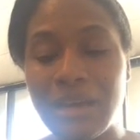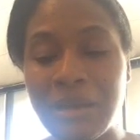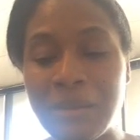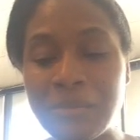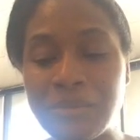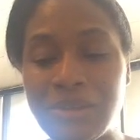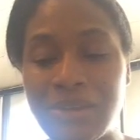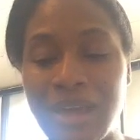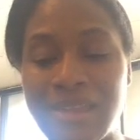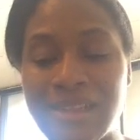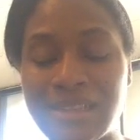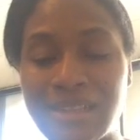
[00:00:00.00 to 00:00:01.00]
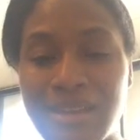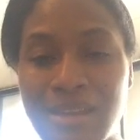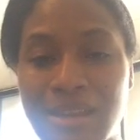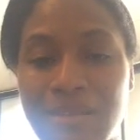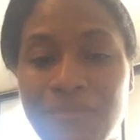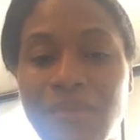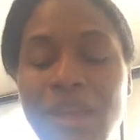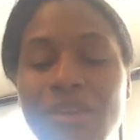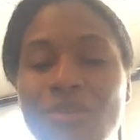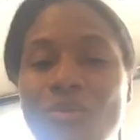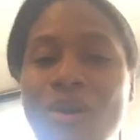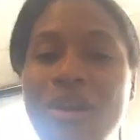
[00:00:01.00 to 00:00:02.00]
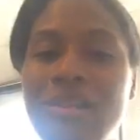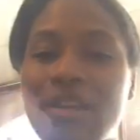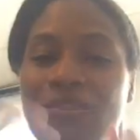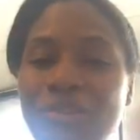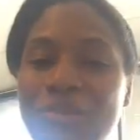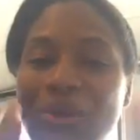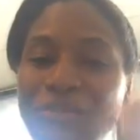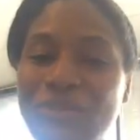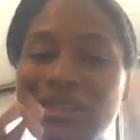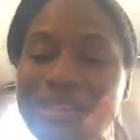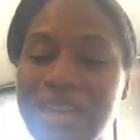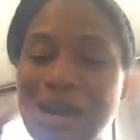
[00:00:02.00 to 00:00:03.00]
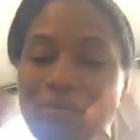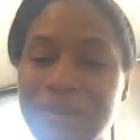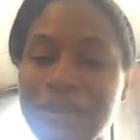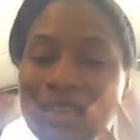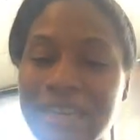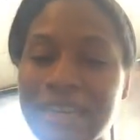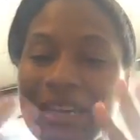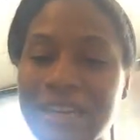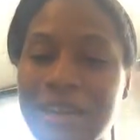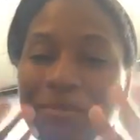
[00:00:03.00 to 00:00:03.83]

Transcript: Um, so yeah, that's it. Thank you all, everyone, for stopping in.